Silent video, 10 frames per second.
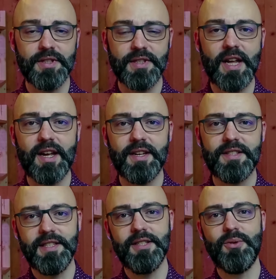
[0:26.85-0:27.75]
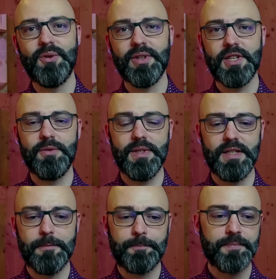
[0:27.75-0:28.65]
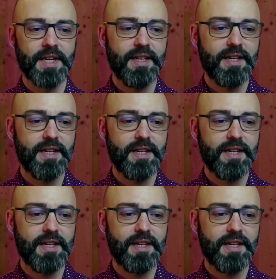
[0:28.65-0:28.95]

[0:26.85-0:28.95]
us a C2 continuity.